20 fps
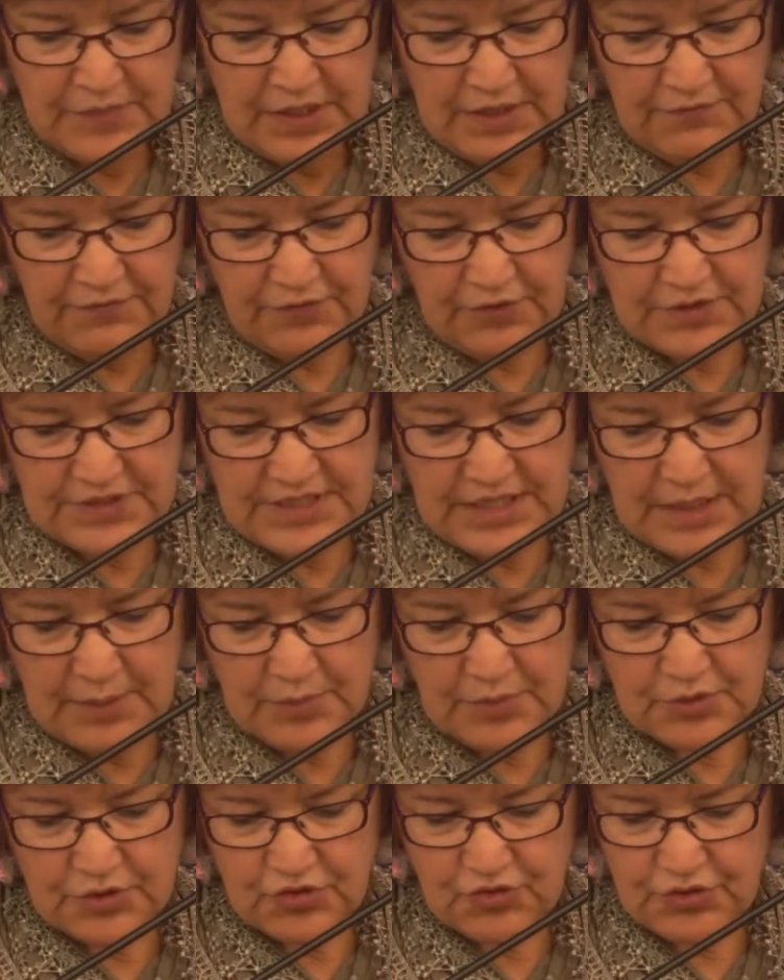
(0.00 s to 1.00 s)
For
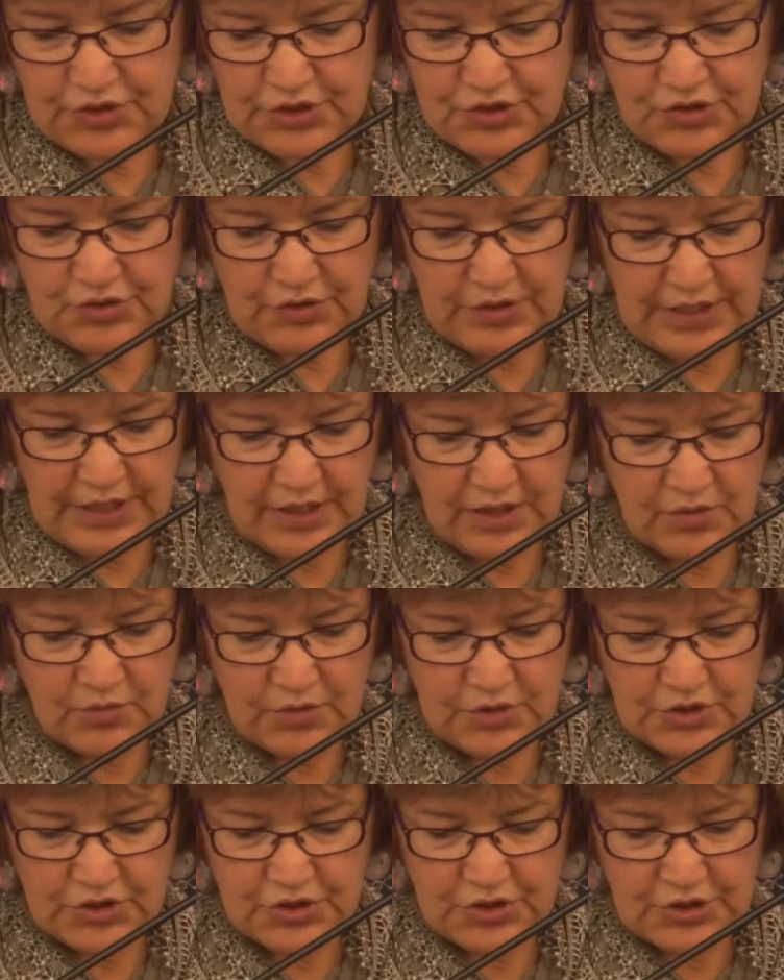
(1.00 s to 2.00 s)
example, traditional
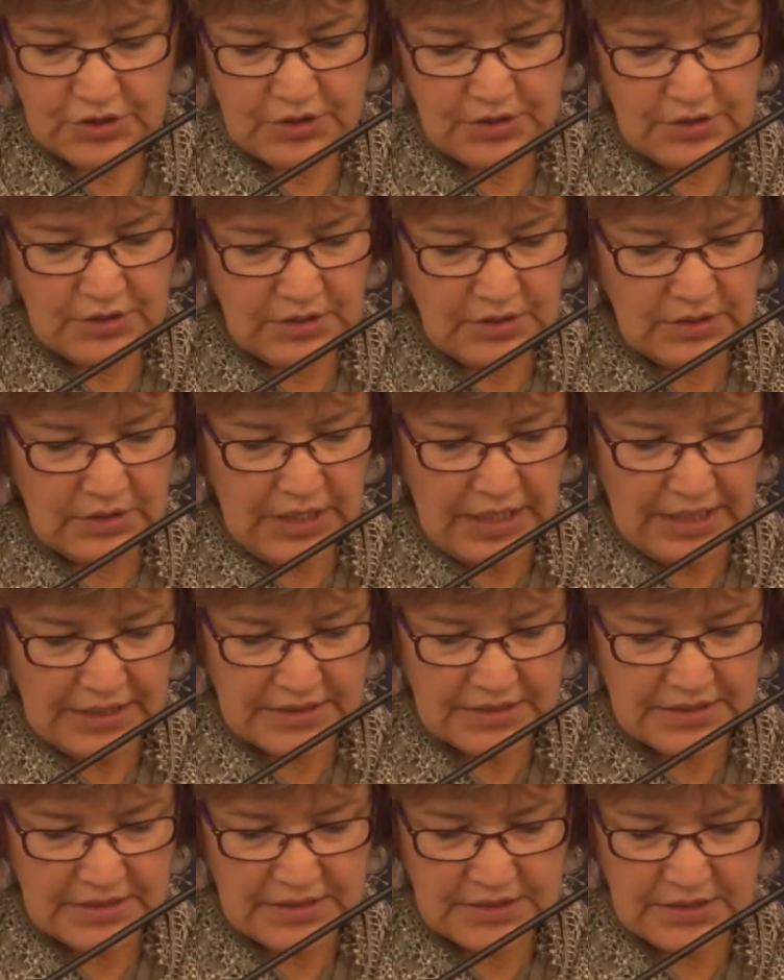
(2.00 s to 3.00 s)
language
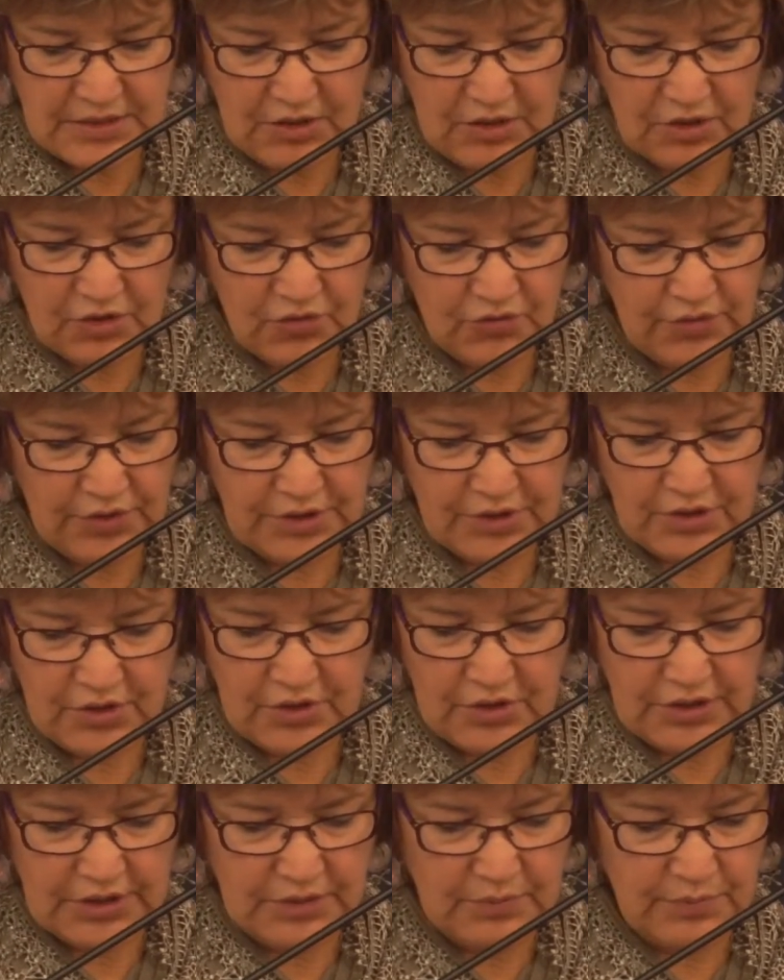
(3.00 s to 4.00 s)
classes are
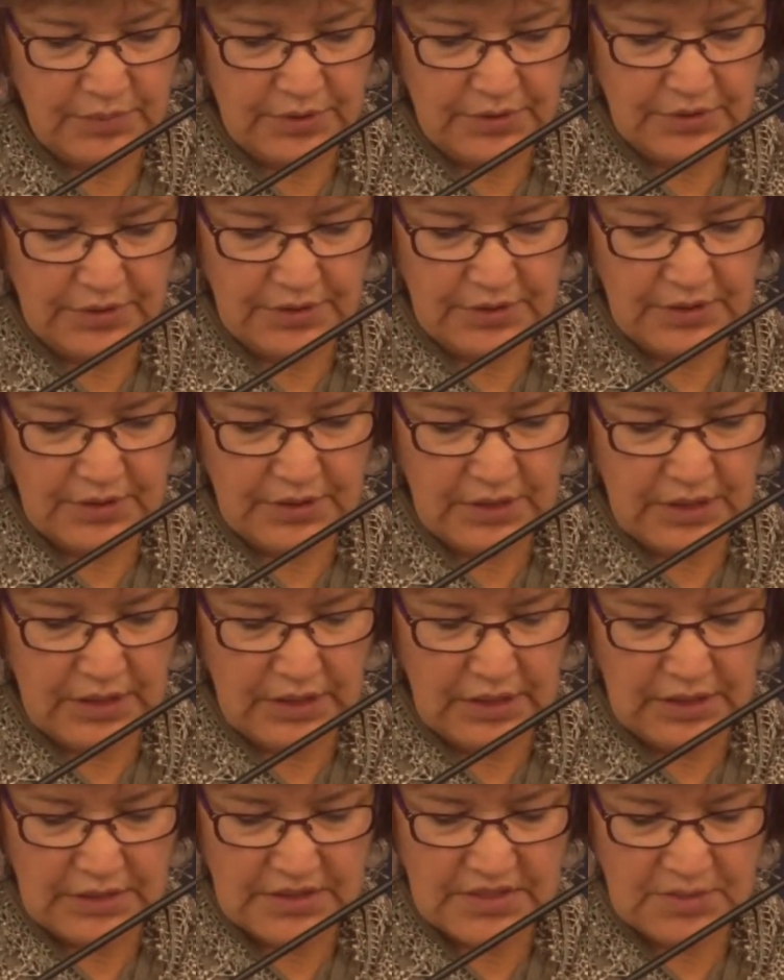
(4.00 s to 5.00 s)
critical in building
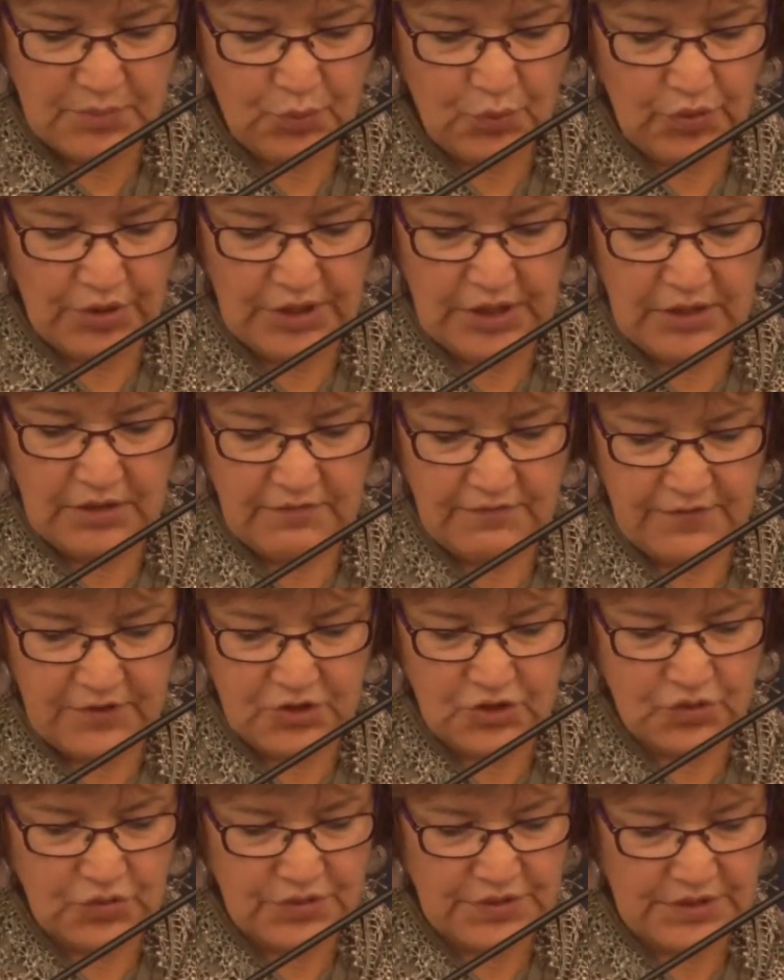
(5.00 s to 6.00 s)
and supporting
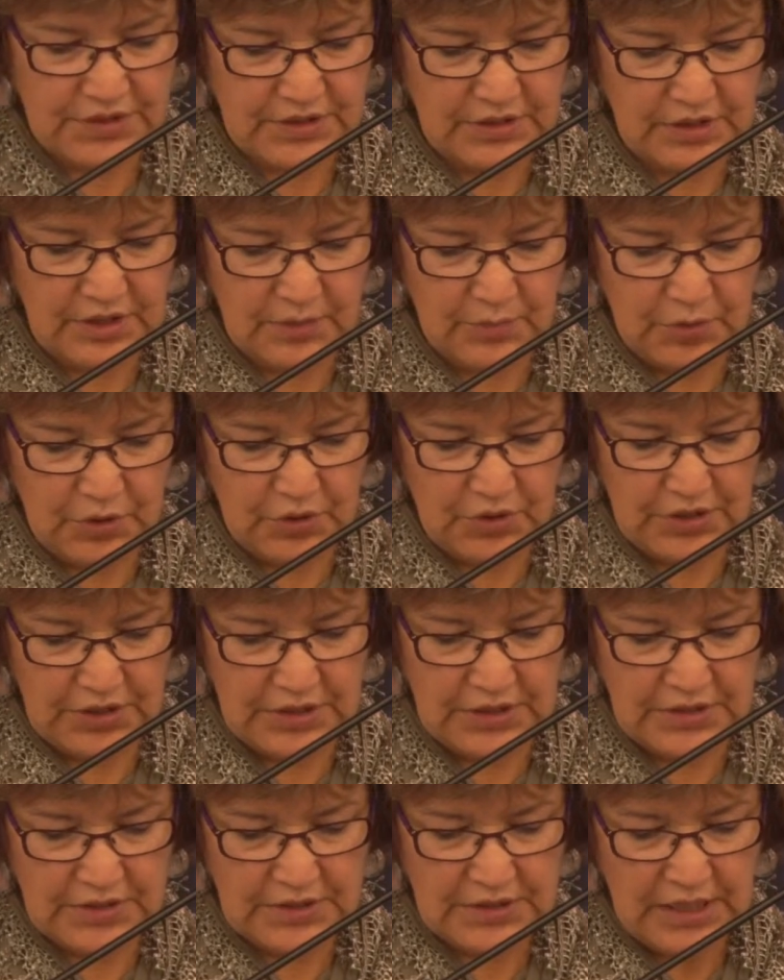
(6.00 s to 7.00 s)
individuals and
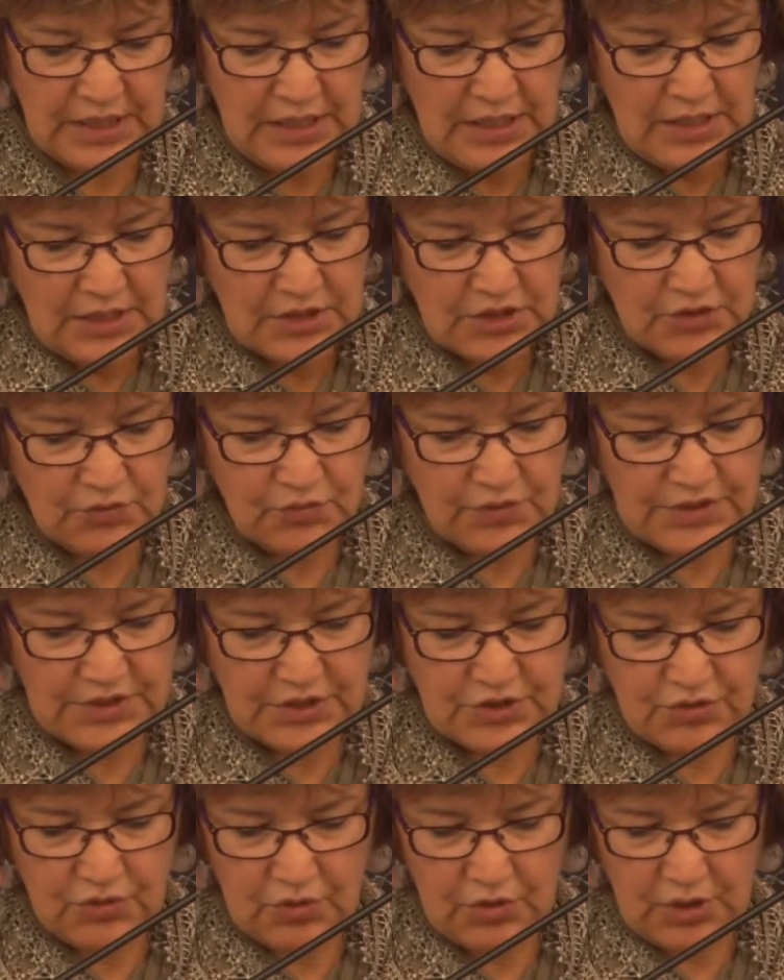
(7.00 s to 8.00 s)
communities to
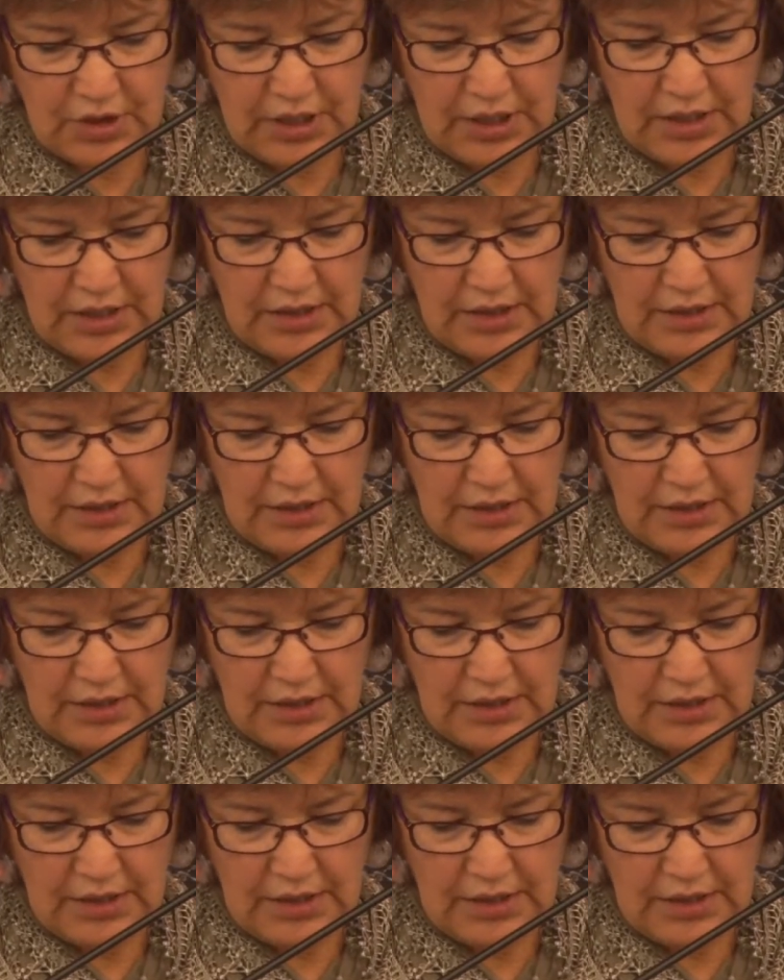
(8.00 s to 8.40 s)
restore